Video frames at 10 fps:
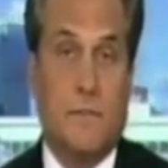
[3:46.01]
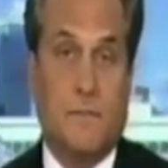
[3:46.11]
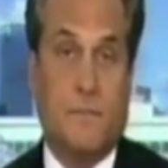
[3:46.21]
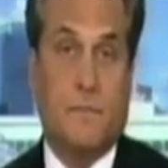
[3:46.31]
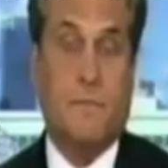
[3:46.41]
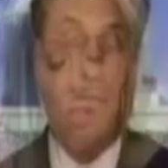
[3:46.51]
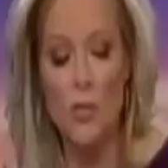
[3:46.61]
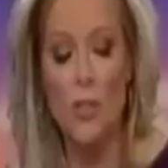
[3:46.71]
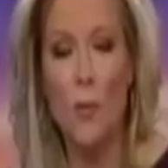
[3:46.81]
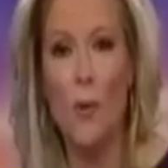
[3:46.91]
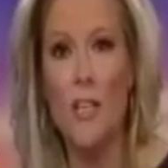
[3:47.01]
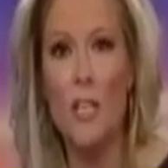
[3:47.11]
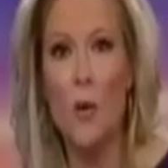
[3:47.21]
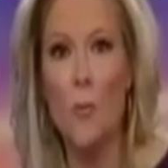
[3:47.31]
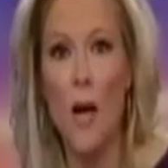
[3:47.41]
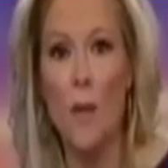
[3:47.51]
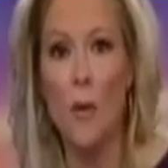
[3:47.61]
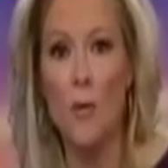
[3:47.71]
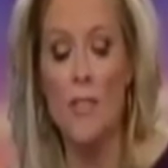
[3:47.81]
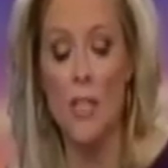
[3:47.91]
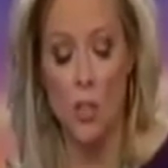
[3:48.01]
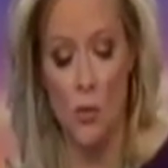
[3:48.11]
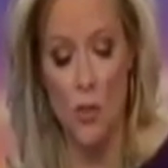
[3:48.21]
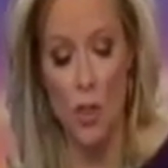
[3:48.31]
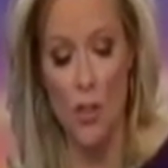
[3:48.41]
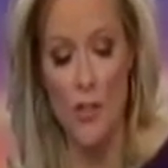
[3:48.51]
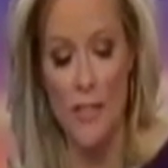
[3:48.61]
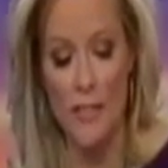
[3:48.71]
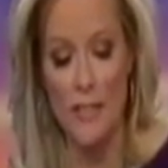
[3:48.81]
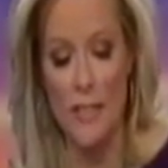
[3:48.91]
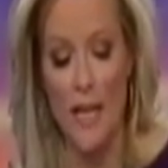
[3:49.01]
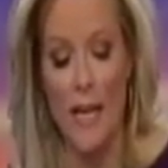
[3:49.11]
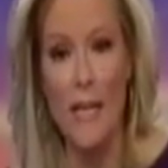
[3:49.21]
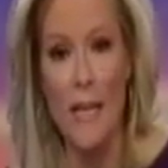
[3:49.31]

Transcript: Well, Chip, as you know, President Obama was in New Jersey today,